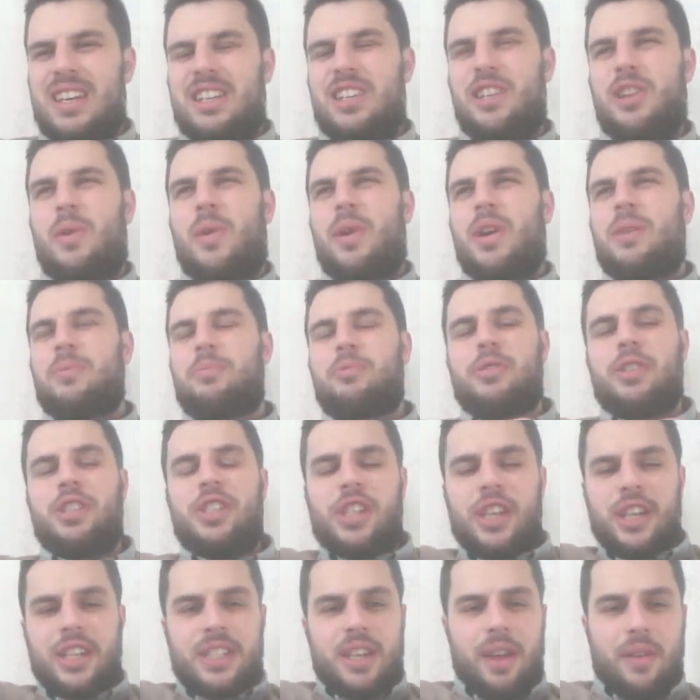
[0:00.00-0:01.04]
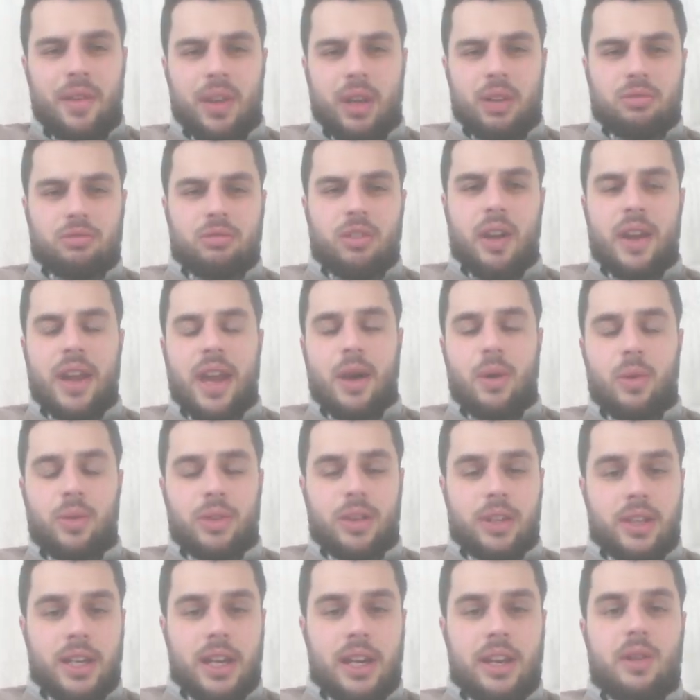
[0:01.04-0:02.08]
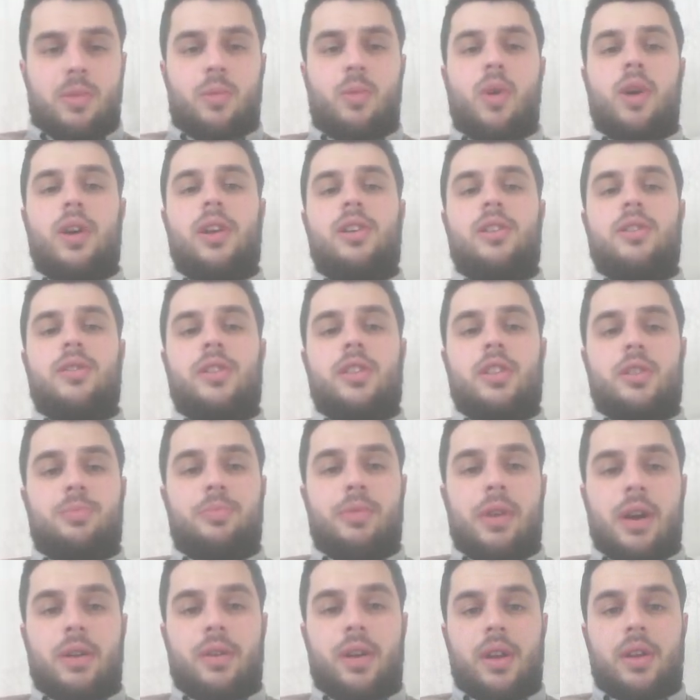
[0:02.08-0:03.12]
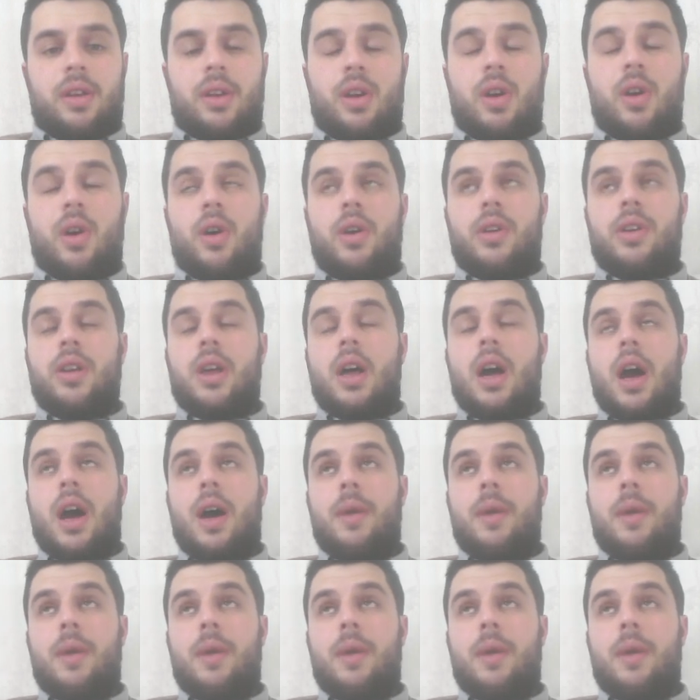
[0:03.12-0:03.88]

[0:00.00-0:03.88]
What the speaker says: you know, I appreciate he's having a run out on the Dillian White Lucas Brown undercard